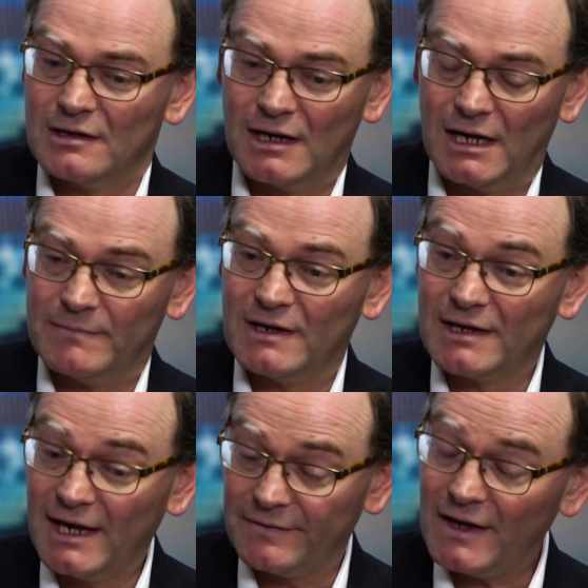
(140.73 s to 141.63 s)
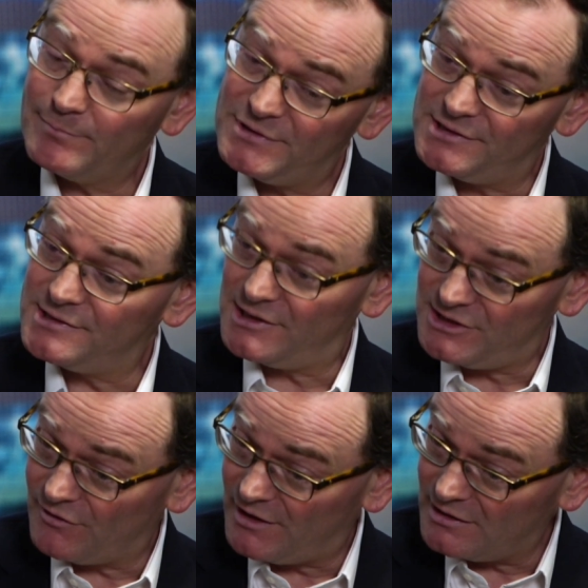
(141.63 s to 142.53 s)
Again, that business is
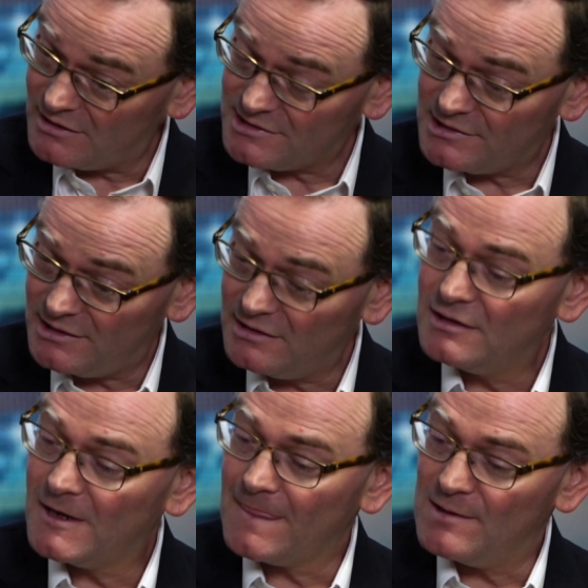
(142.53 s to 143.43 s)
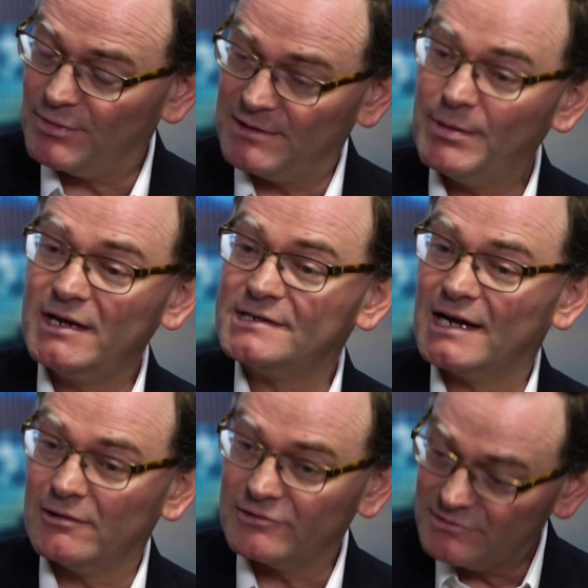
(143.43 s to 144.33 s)
actually growing nicely, but it pays
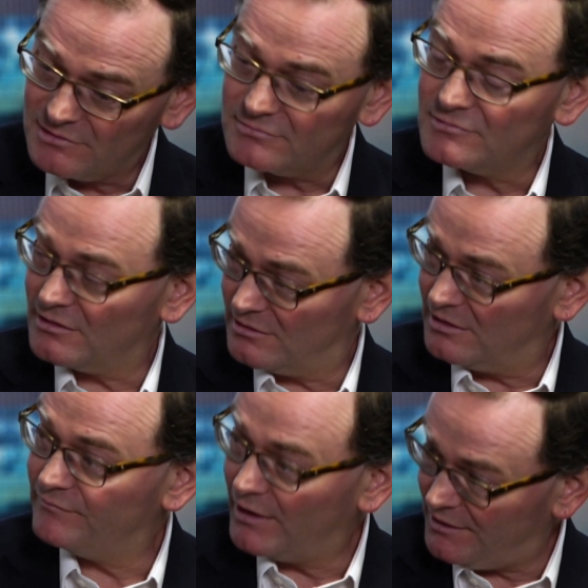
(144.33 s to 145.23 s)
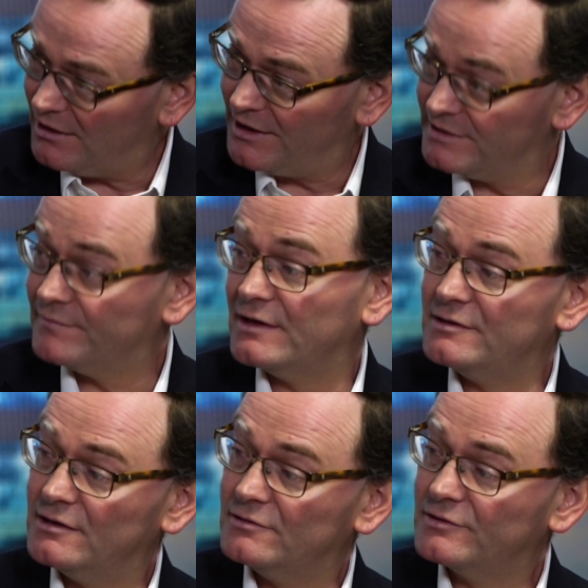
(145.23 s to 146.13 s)
out a very high dividend
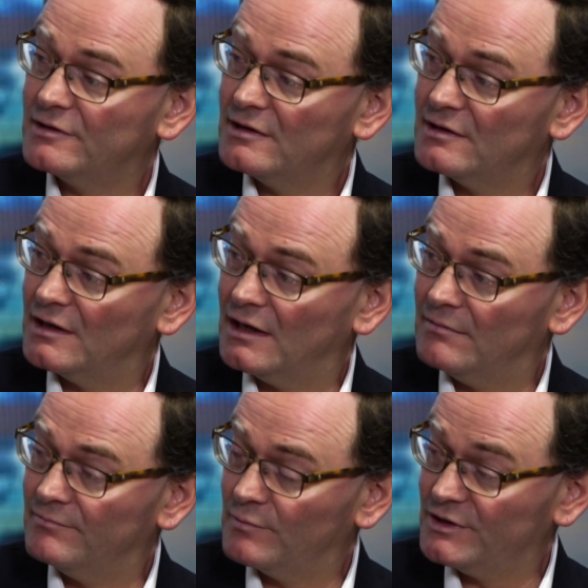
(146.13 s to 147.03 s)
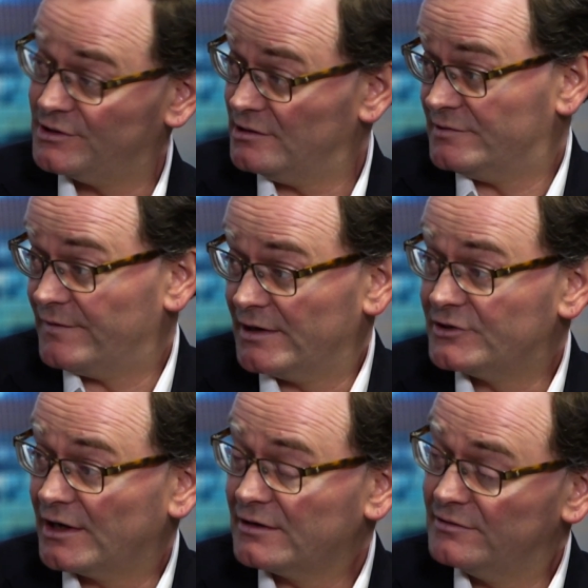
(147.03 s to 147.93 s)
yield, which is very
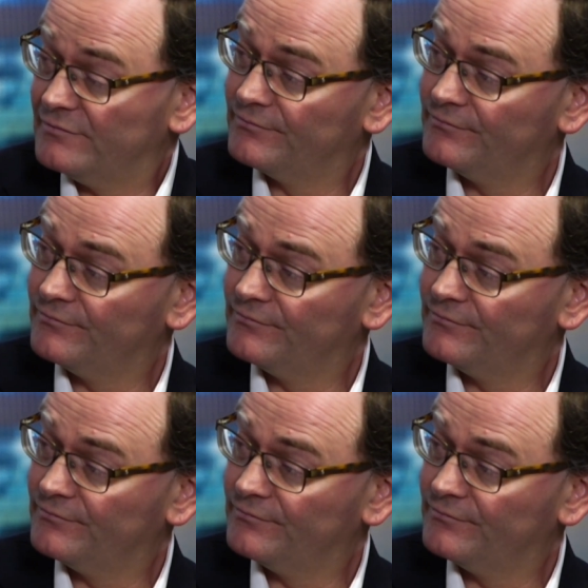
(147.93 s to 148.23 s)
attractive.